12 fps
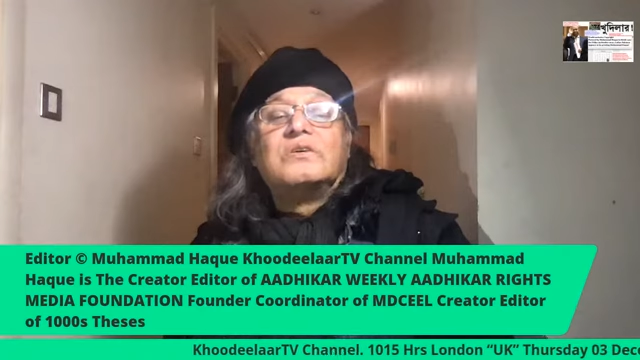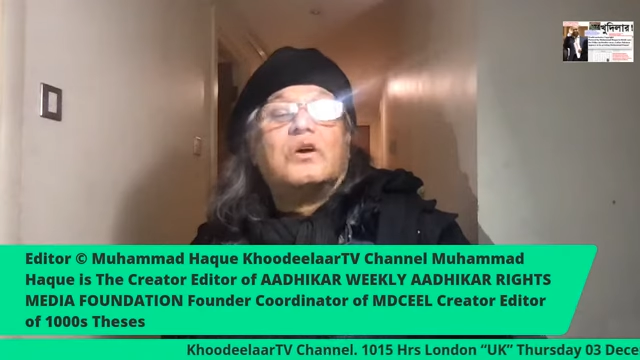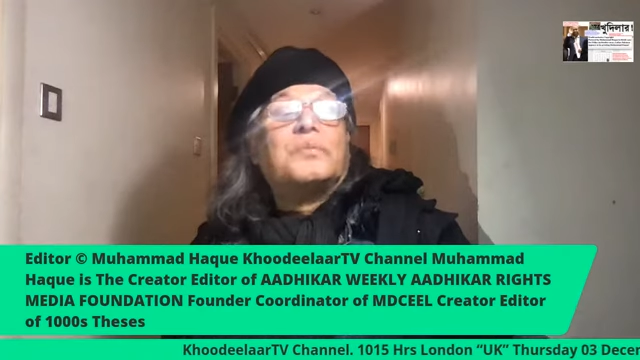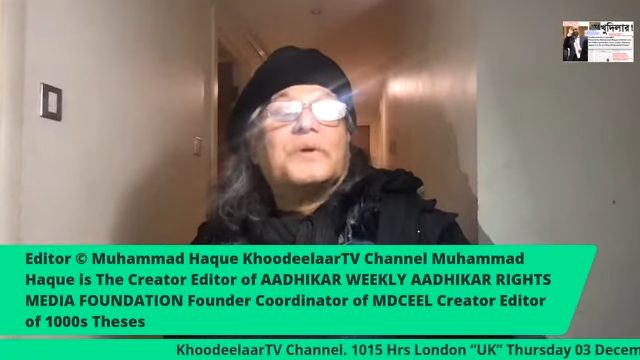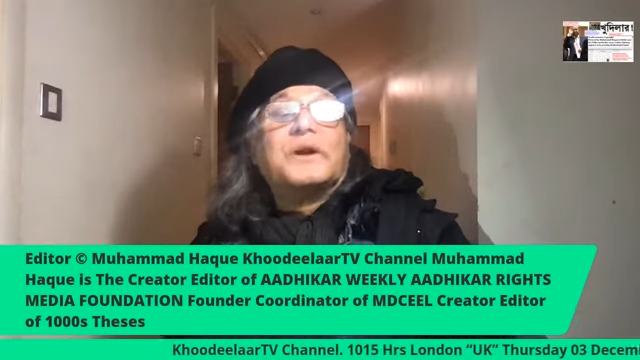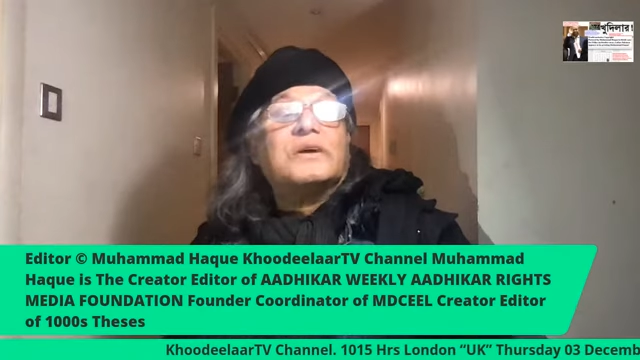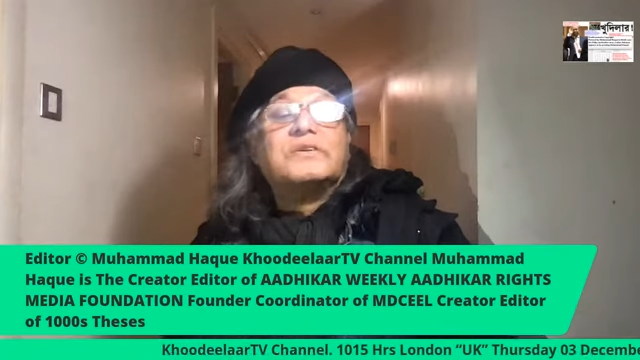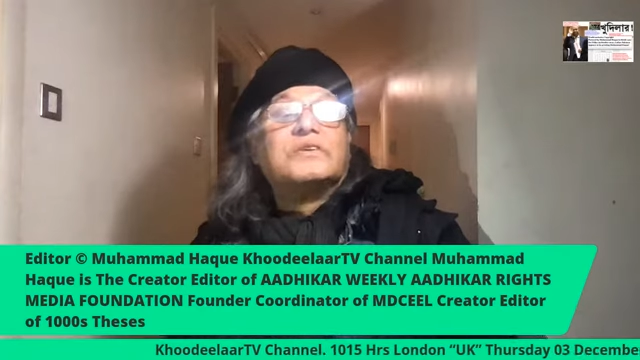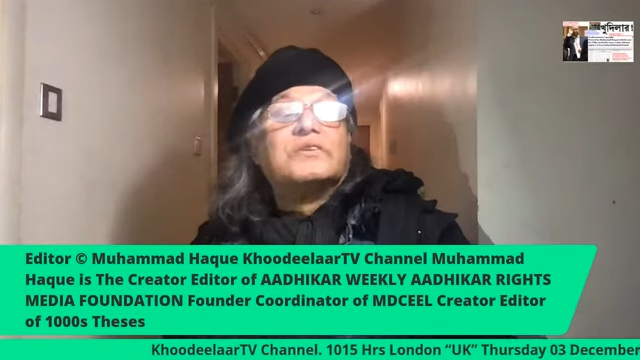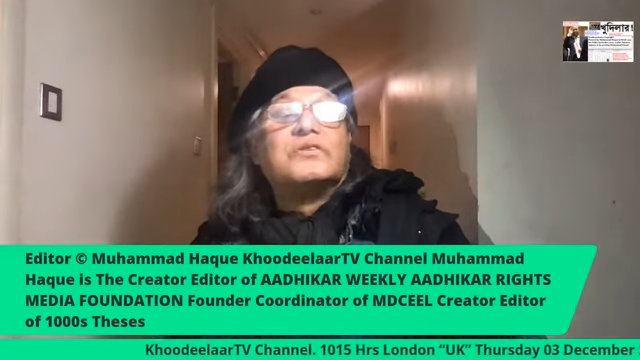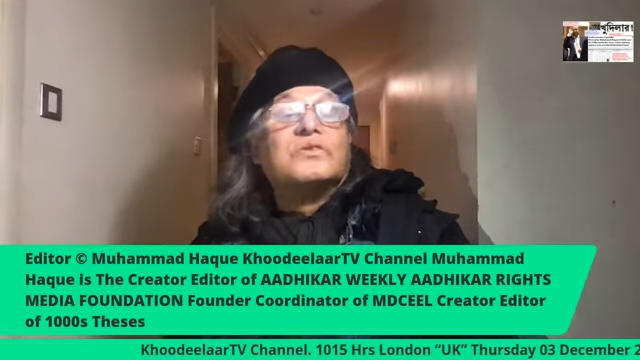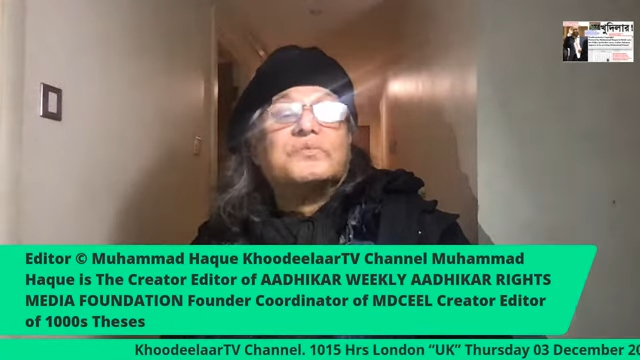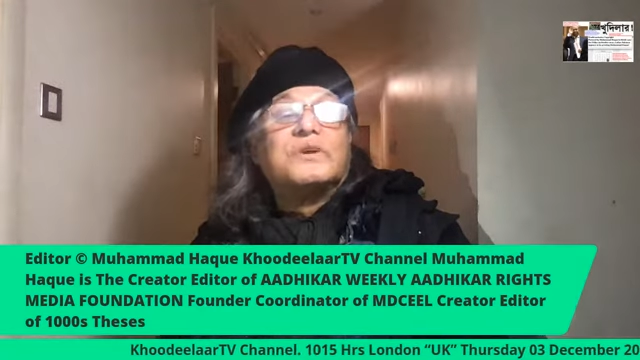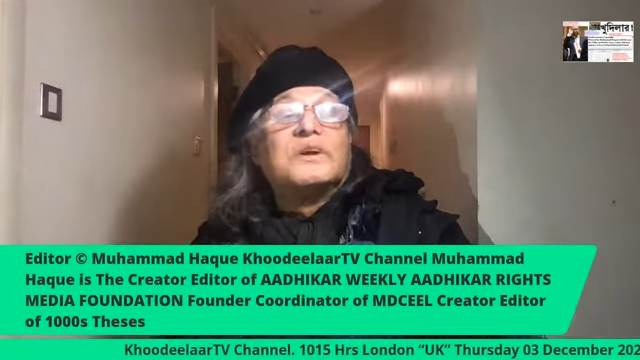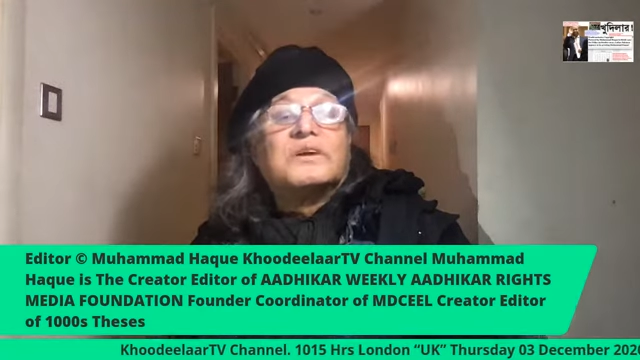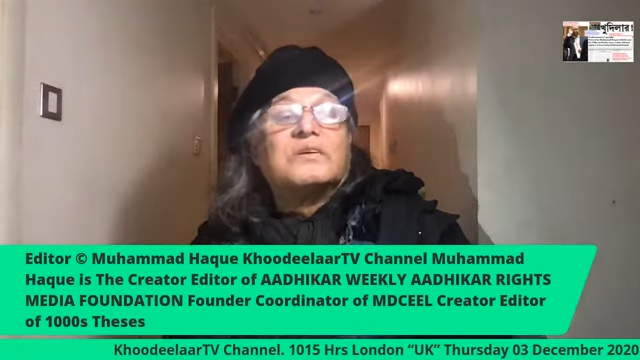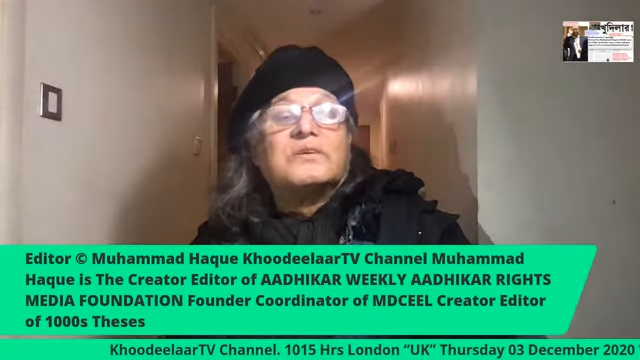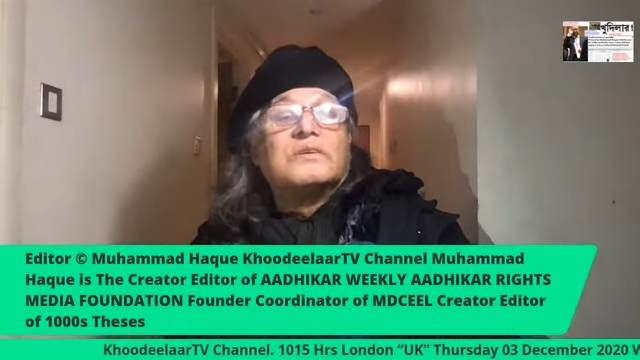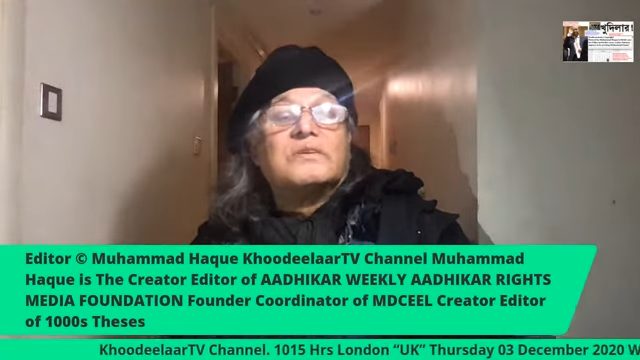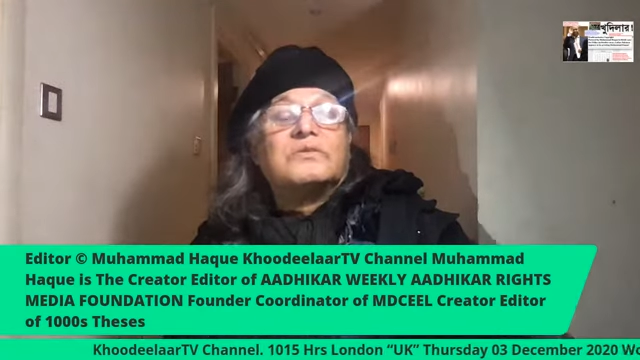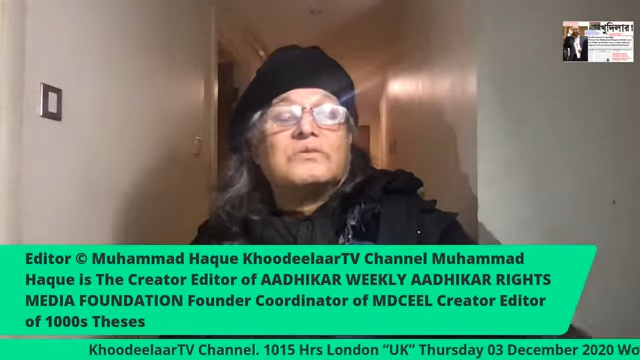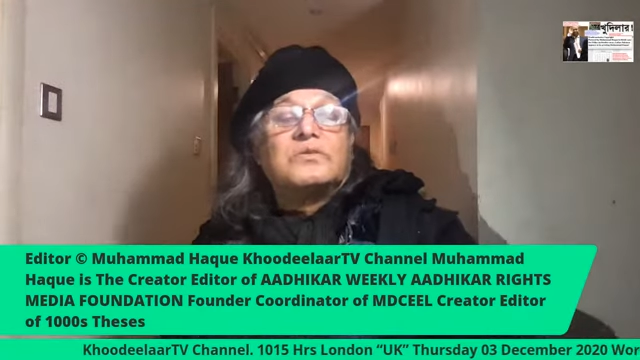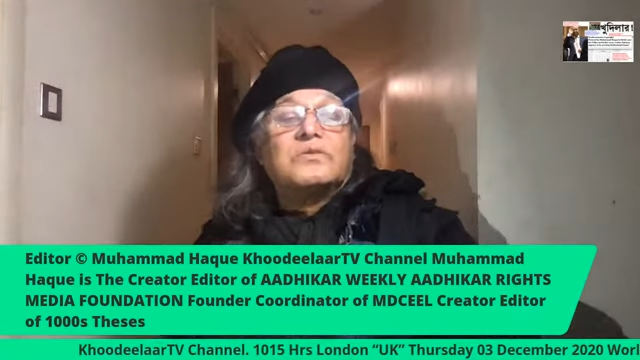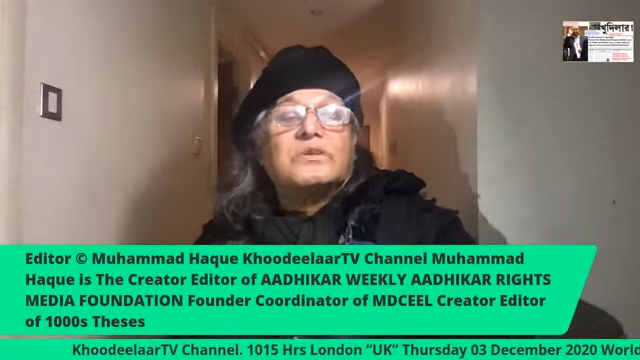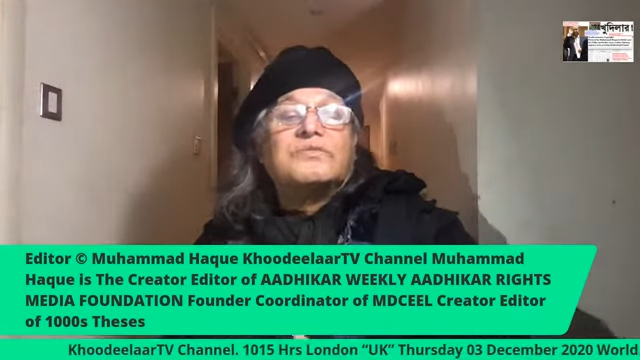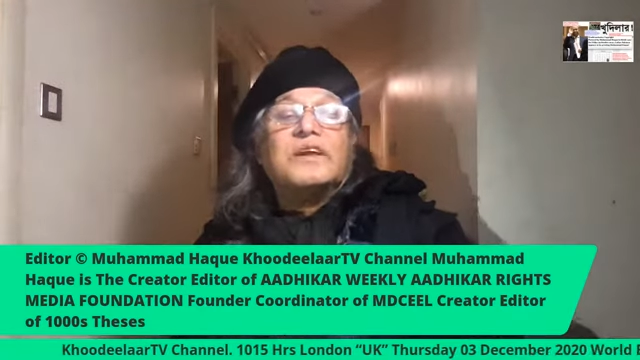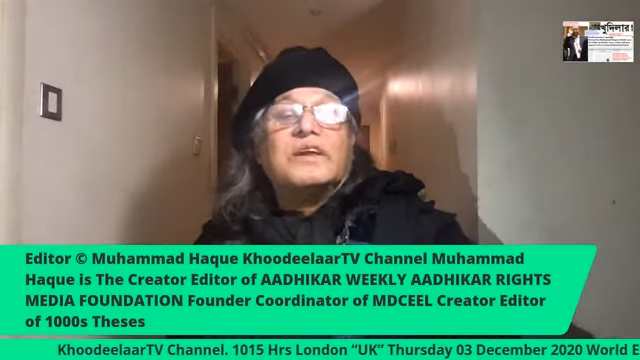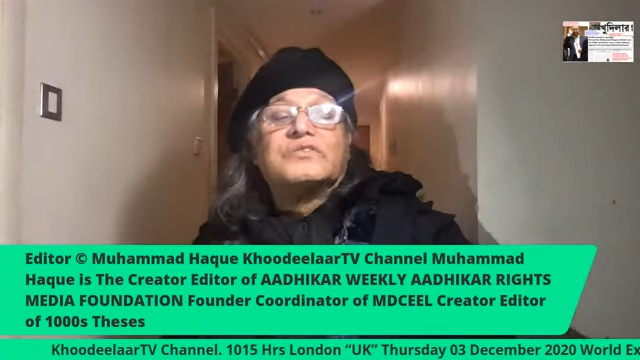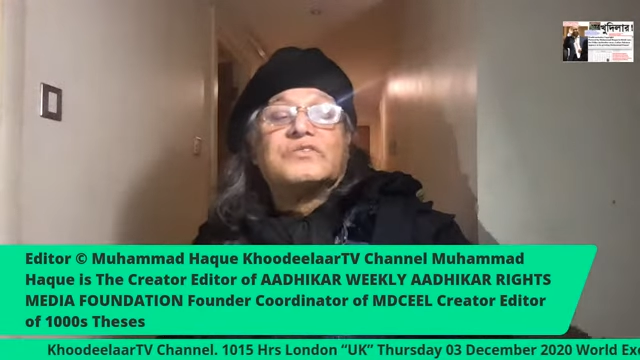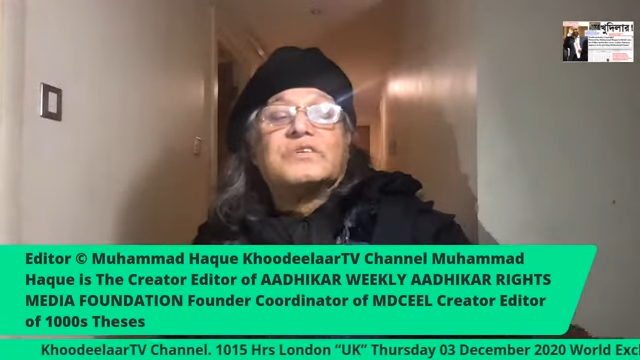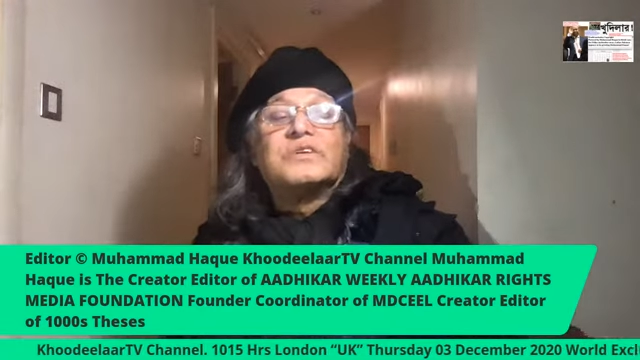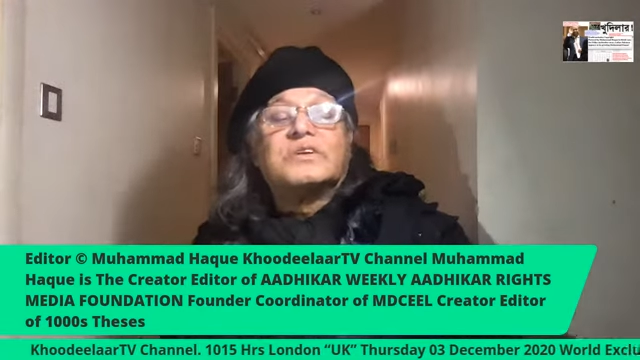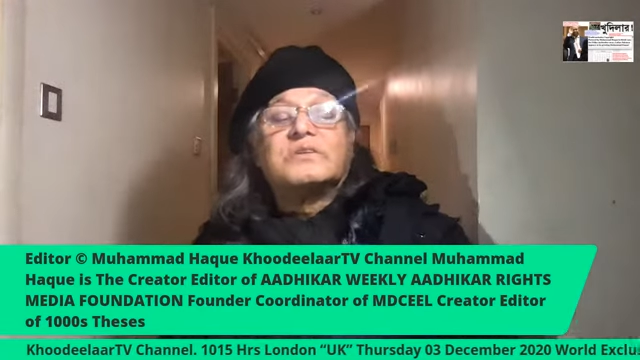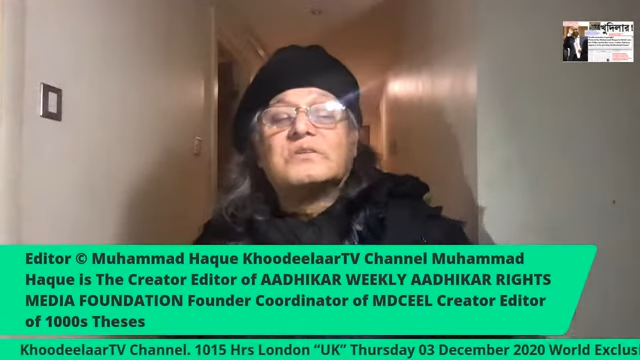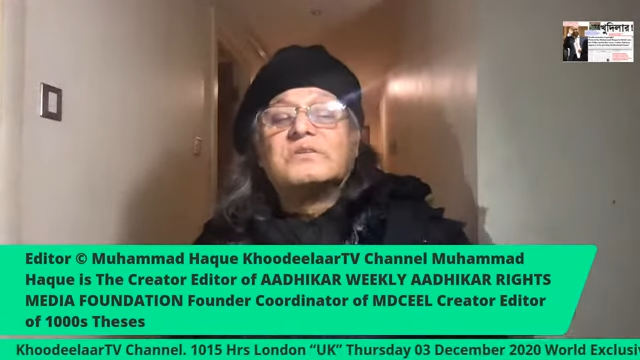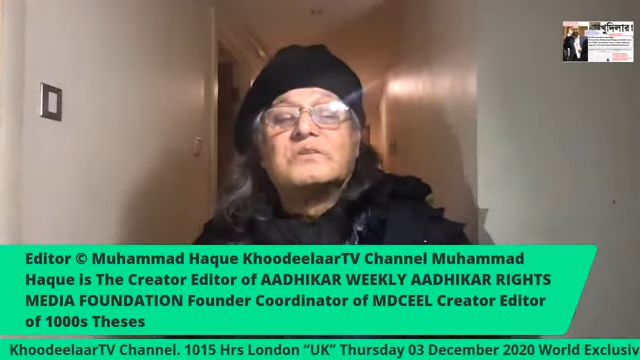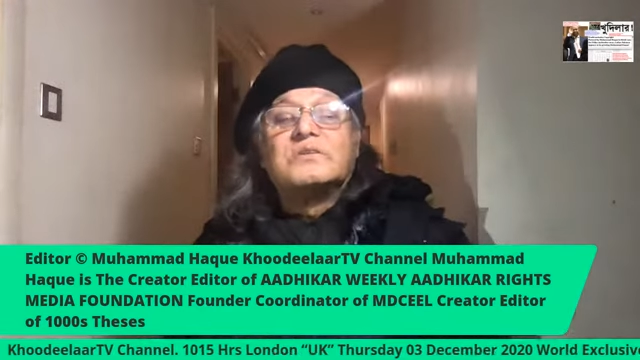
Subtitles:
operating through the Fleet Street